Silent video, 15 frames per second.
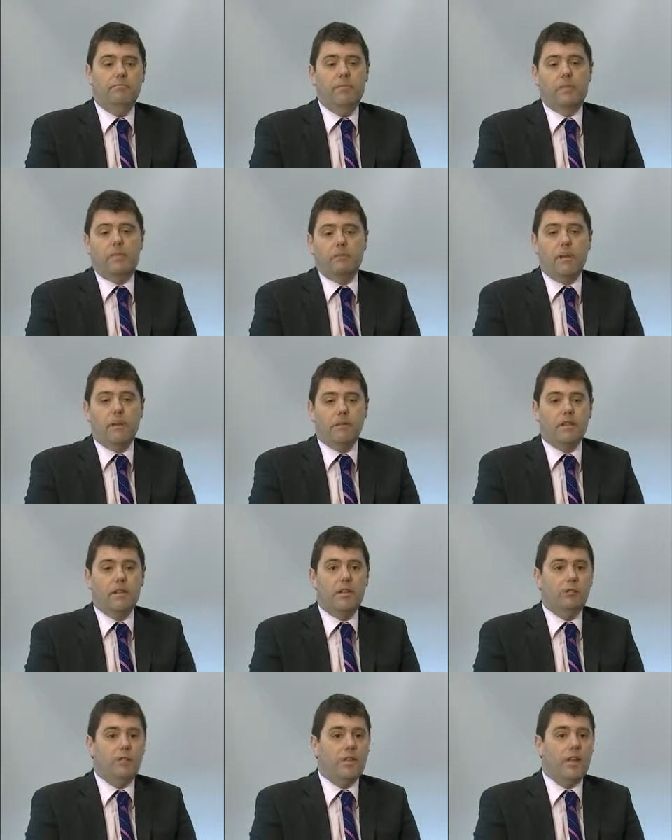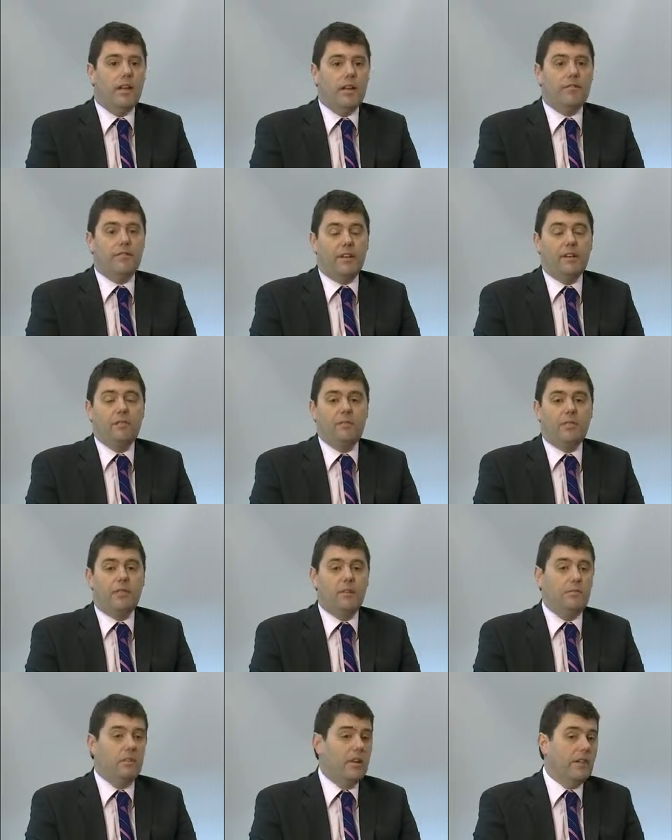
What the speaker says: but it may be that we have outgrown it by